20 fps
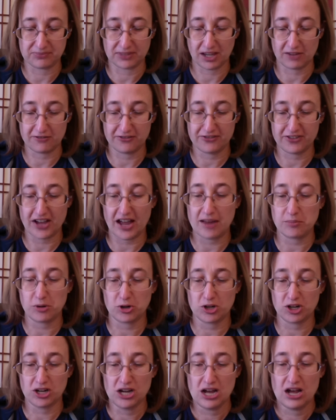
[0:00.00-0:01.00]

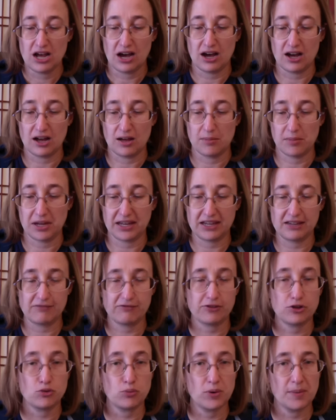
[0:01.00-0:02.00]
fiber.
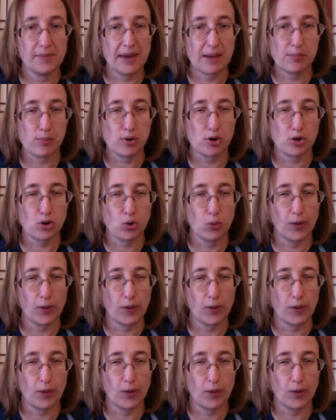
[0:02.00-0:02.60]
If you remember